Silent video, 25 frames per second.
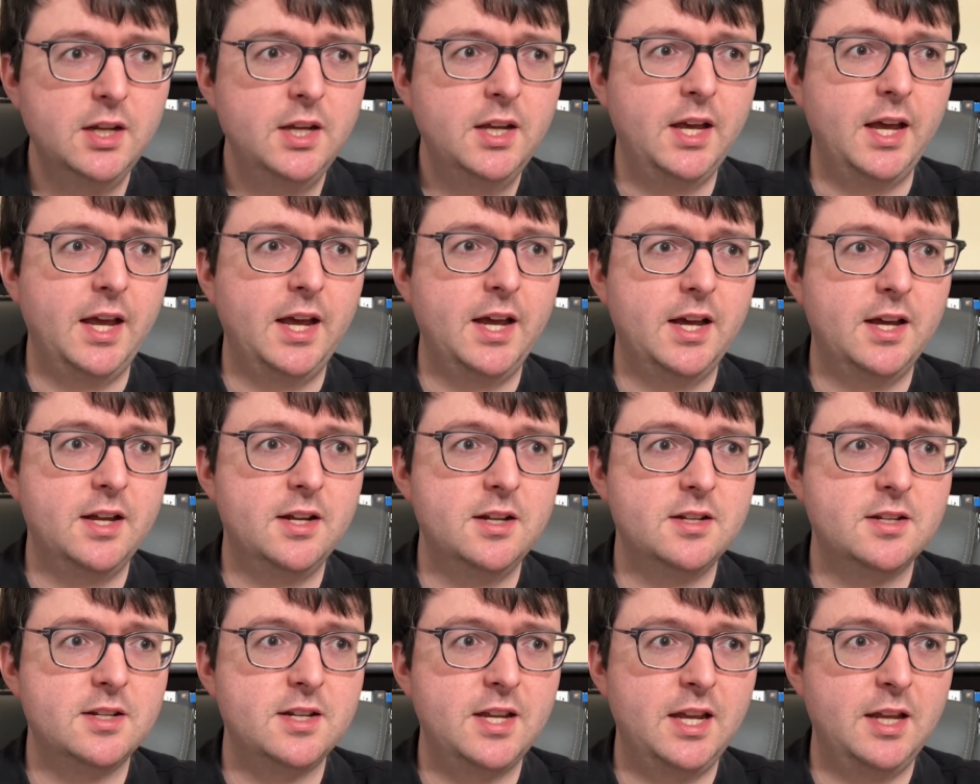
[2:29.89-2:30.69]

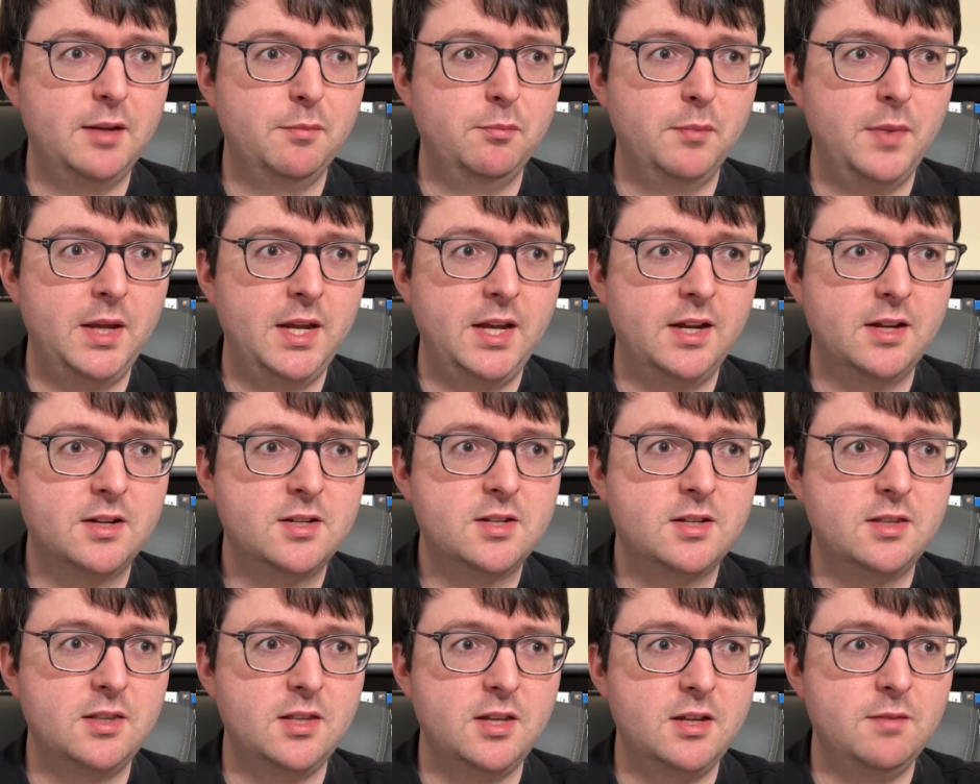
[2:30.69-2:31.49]
And it
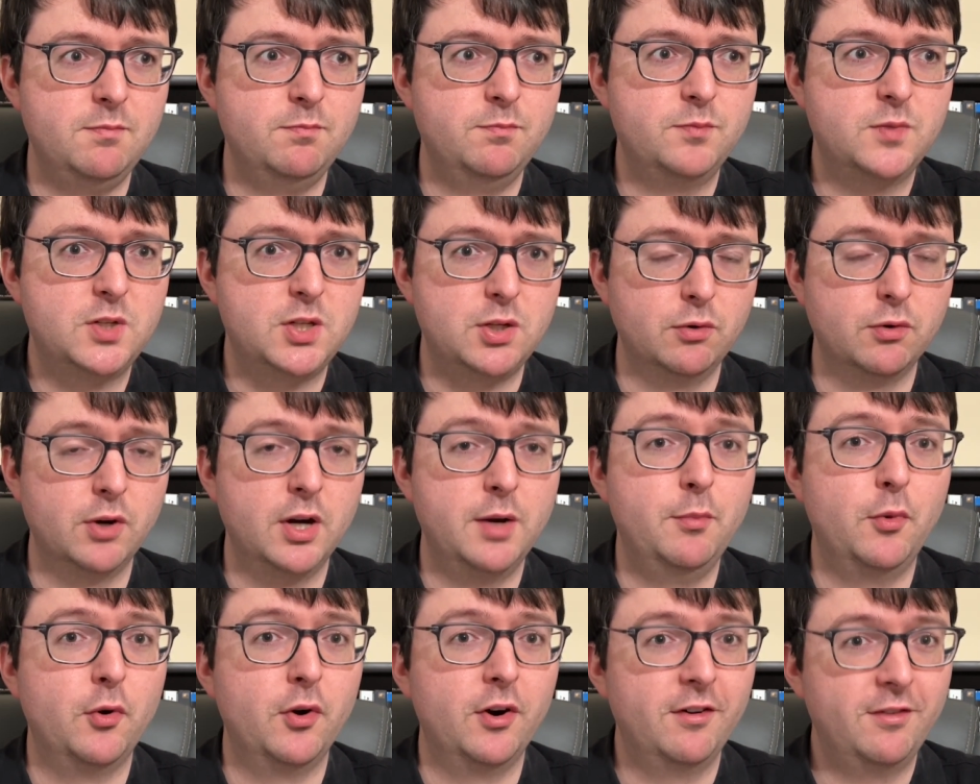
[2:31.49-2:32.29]
makes the story
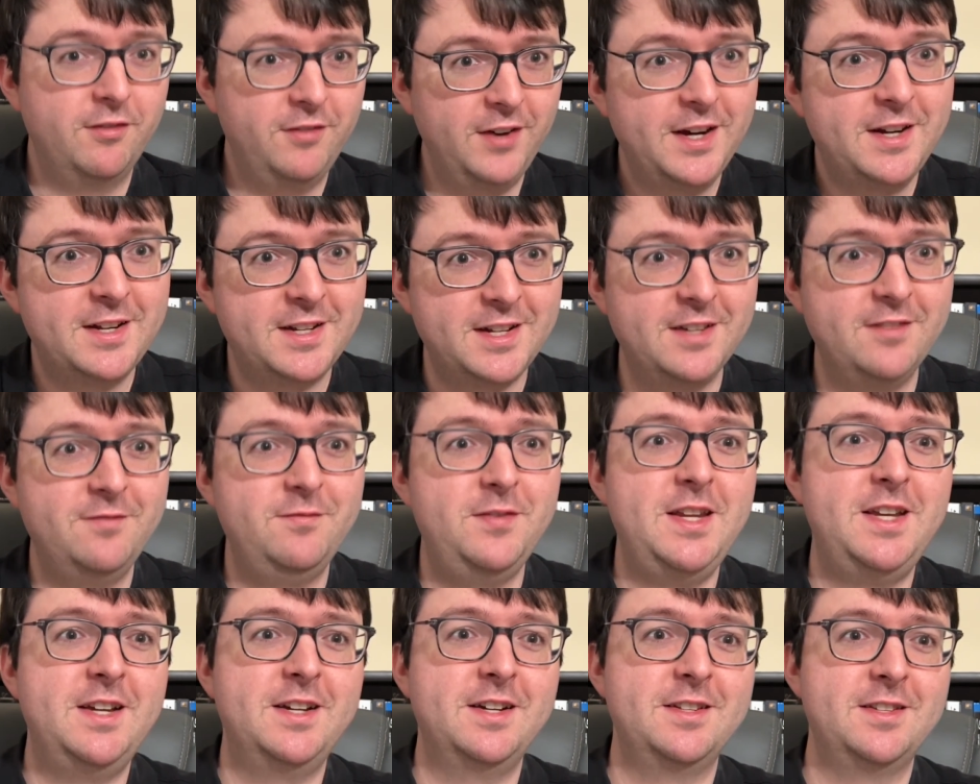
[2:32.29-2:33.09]
more effective
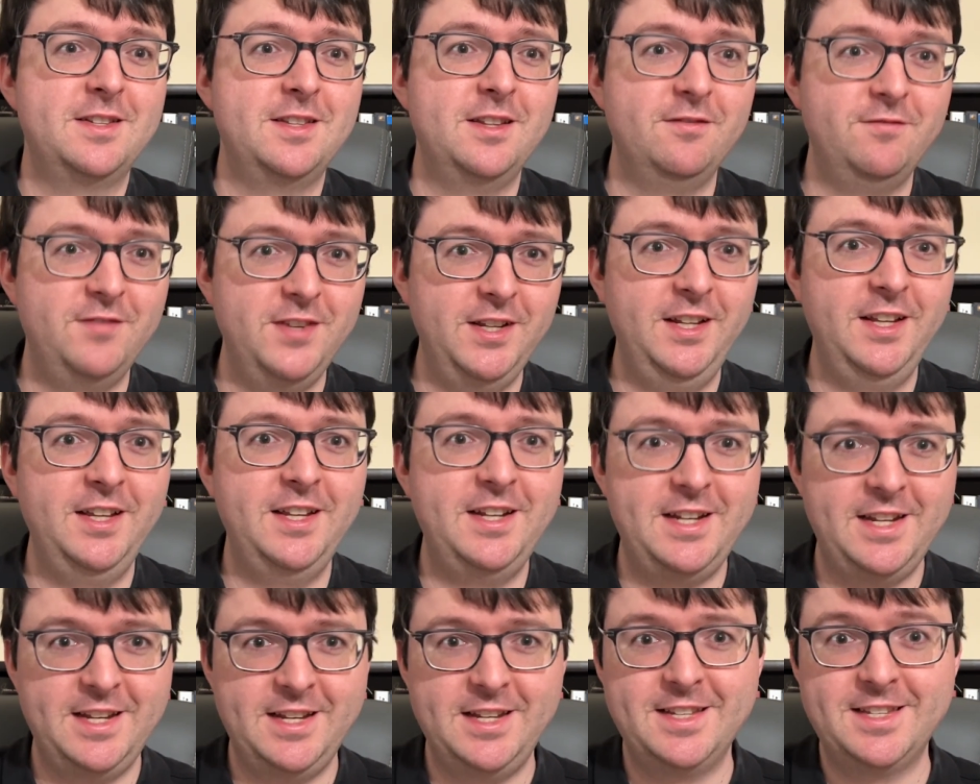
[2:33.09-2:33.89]
because the
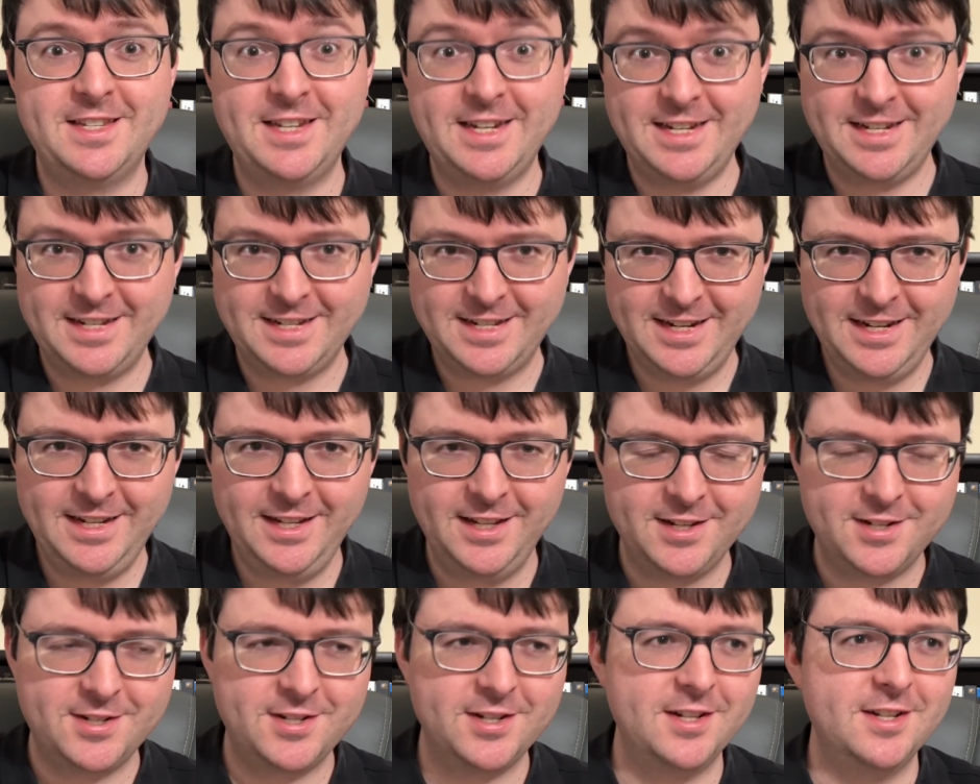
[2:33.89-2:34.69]
villain is
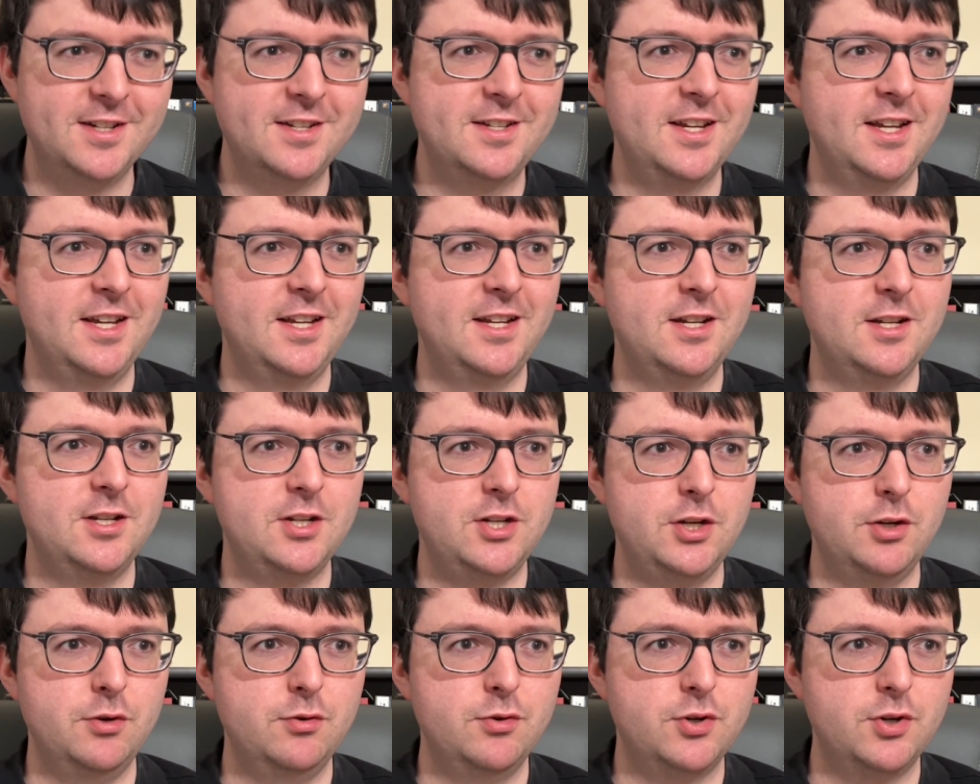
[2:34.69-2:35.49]
intelligent and is
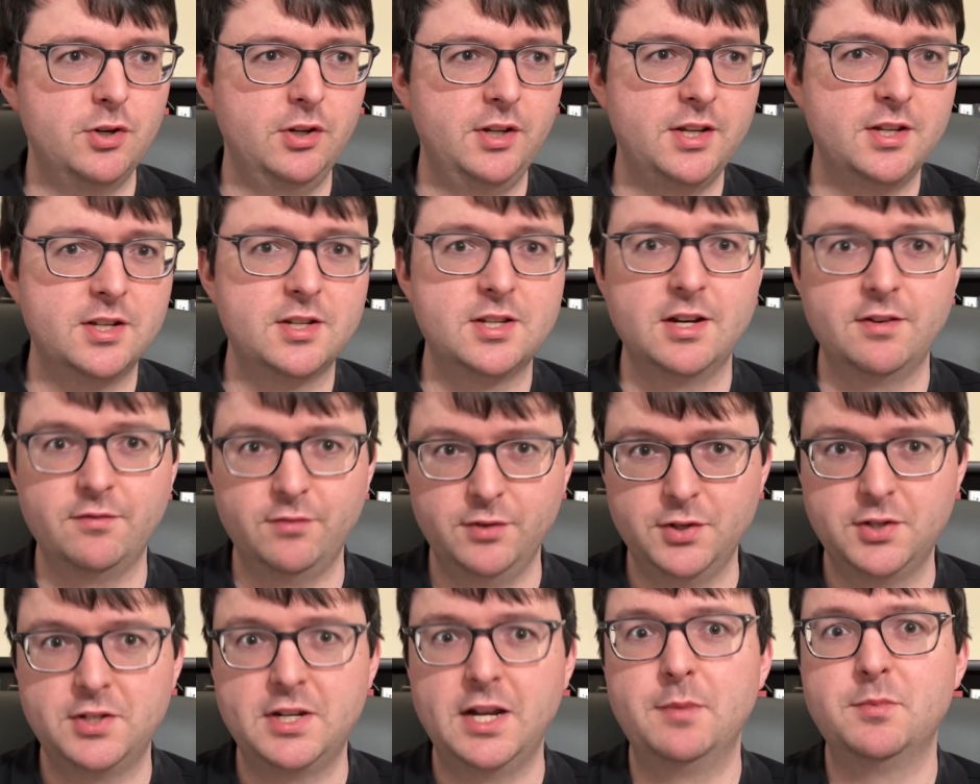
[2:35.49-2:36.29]
usually
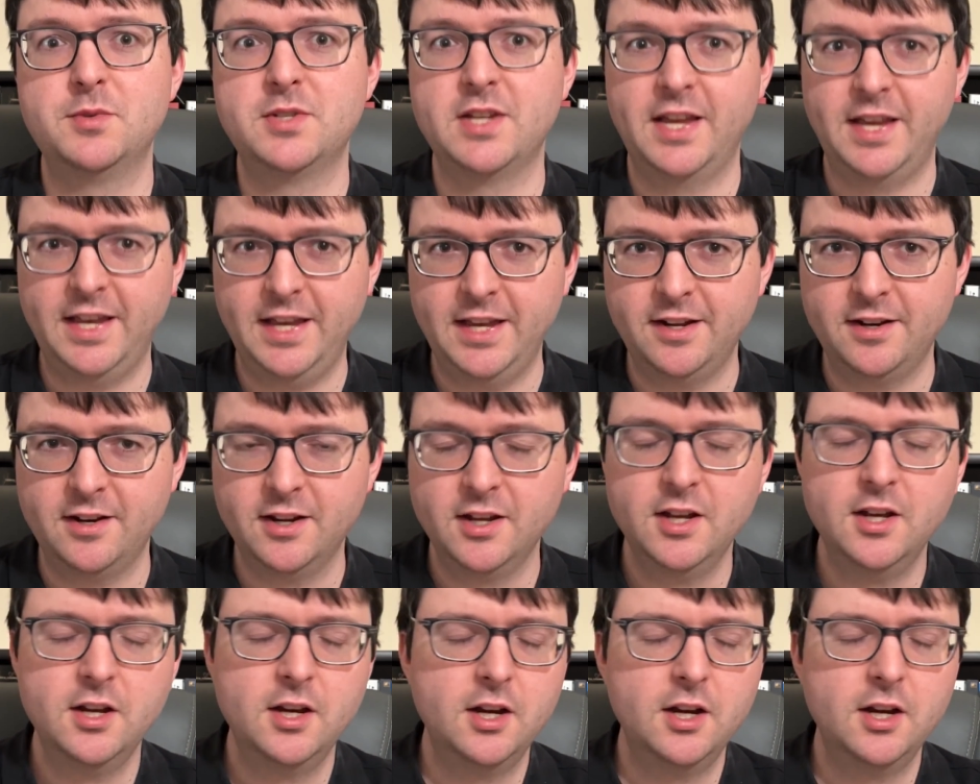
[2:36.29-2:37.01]
several steps ahead